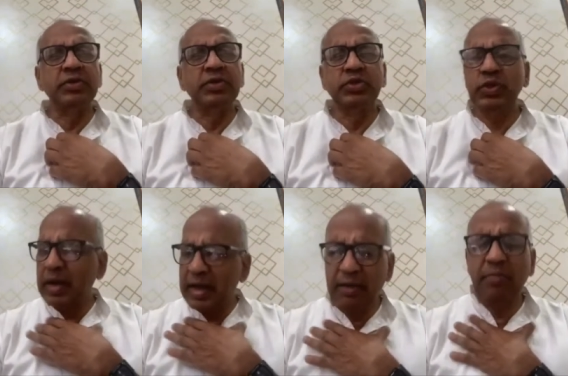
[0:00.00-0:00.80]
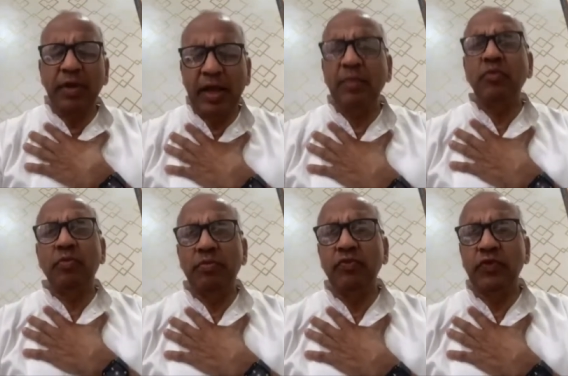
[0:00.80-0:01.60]
So I have become
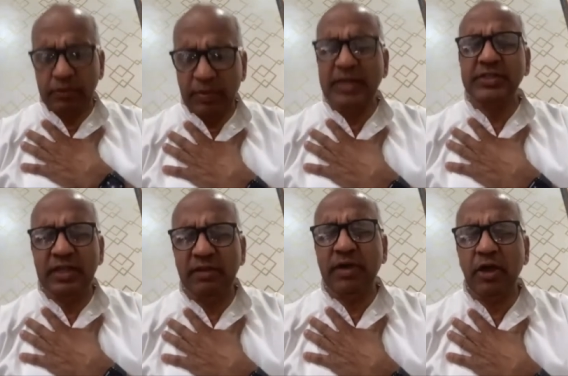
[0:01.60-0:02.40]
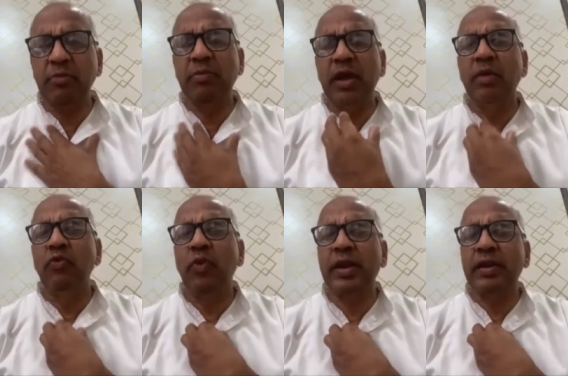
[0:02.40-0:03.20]
with myself, I have become
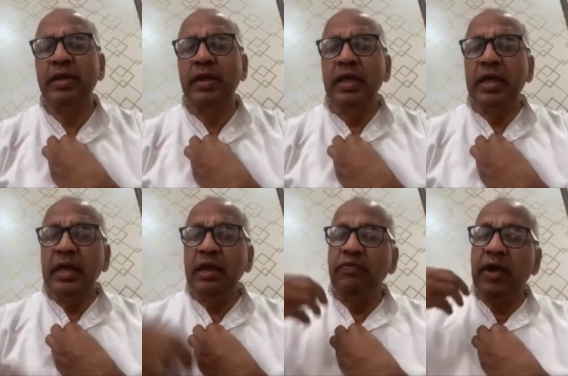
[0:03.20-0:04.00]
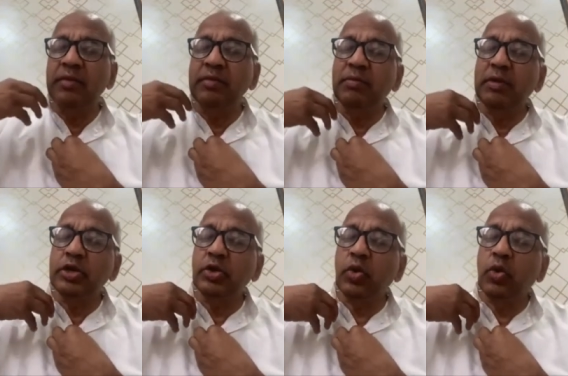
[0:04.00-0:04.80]
one. If I am able
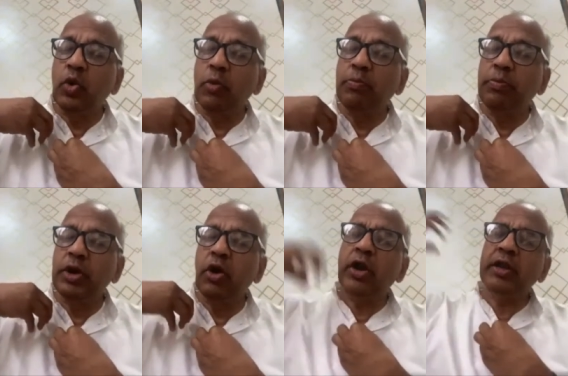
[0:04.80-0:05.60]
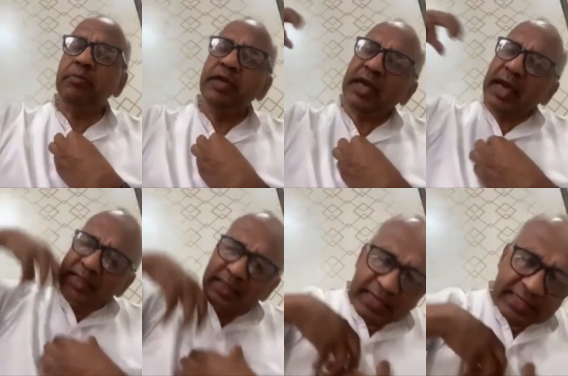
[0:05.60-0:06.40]
to go beyond me
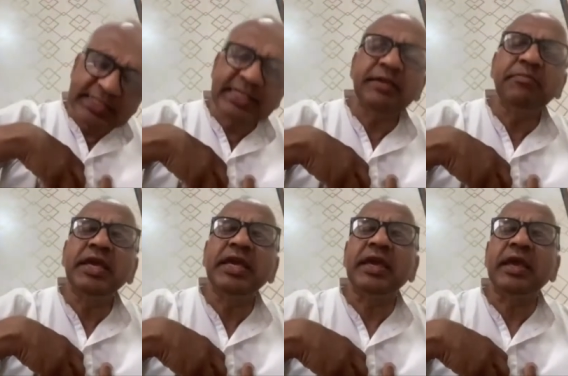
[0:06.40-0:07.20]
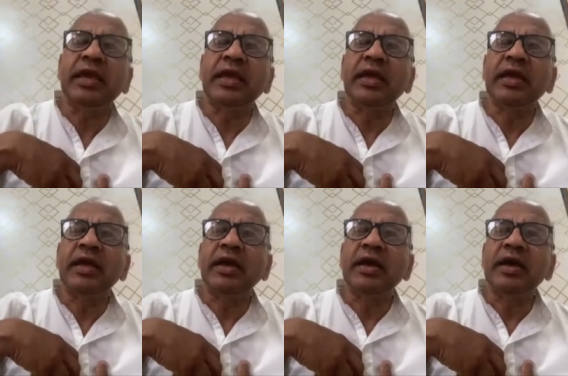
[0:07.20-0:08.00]
and then see me,
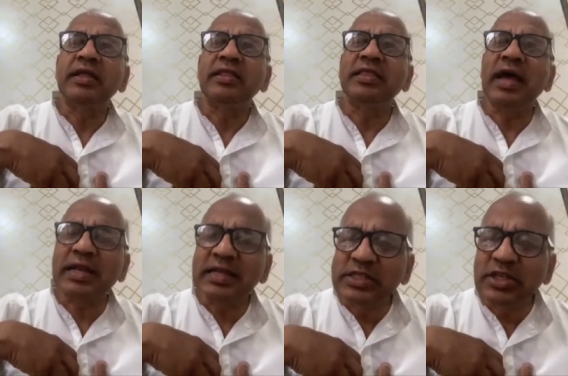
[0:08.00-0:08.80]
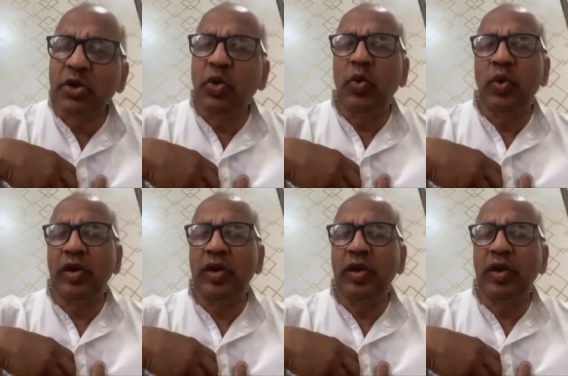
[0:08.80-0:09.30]
that is the goal.